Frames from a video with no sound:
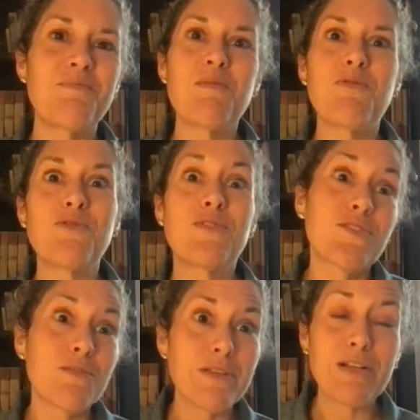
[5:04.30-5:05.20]
people
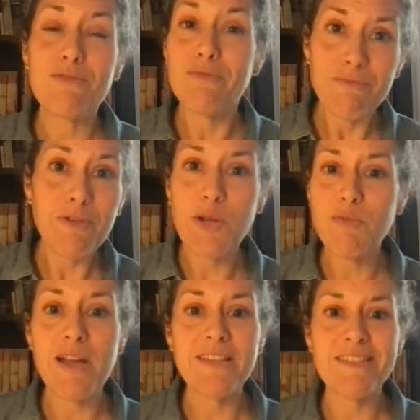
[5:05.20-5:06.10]
deserving of
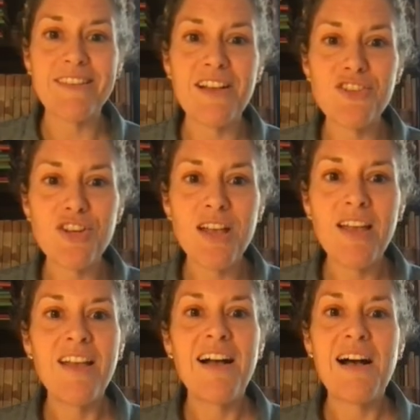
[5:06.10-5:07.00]
voting rights and such.
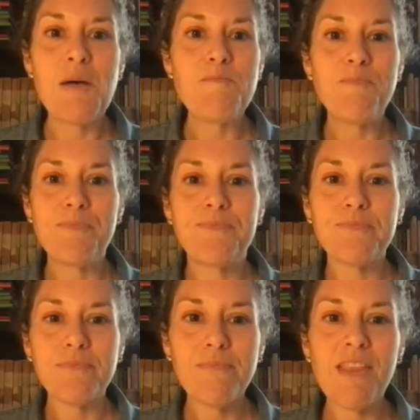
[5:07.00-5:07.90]
And
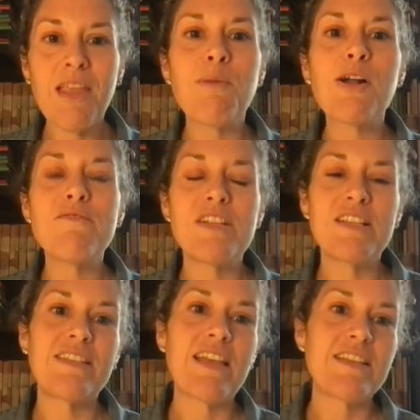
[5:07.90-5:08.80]
part of
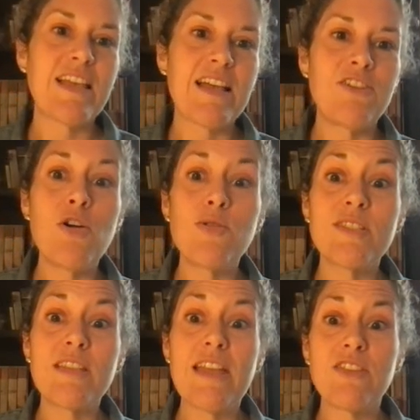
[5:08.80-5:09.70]
it says that no
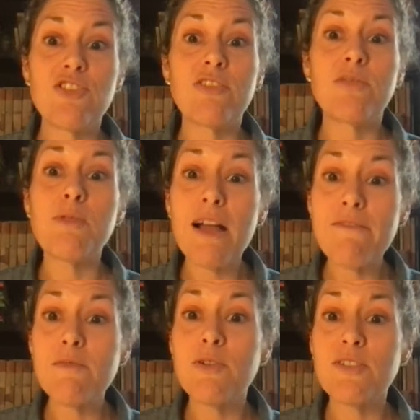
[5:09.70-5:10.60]
state shall
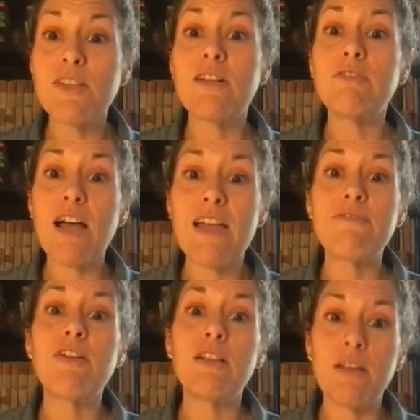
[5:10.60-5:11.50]
deprive the person of
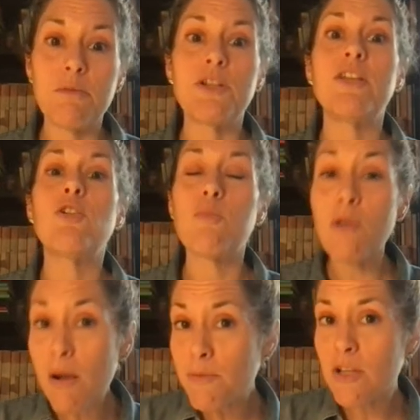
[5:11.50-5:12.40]
life, liberty, or
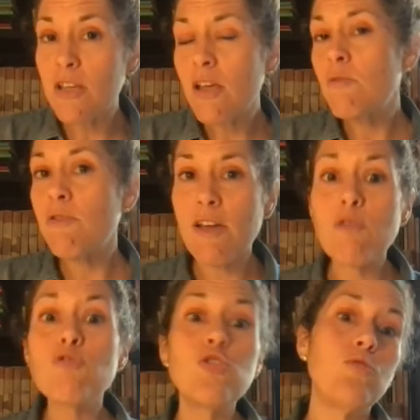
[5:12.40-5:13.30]
property
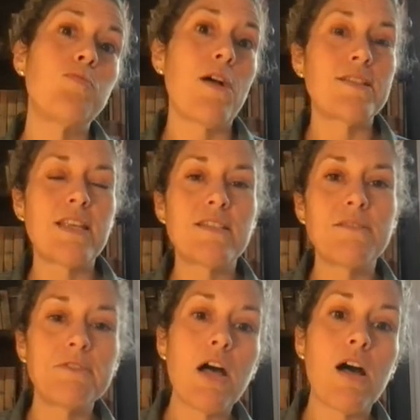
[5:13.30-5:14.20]
without due process
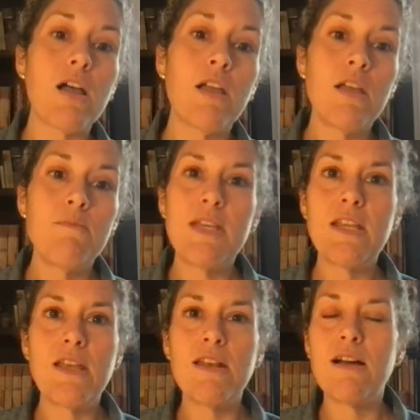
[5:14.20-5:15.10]
of law.
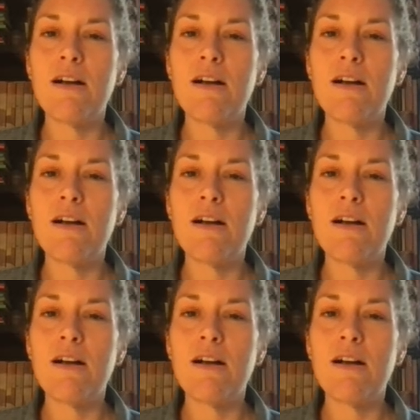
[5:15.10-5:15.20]
Meaning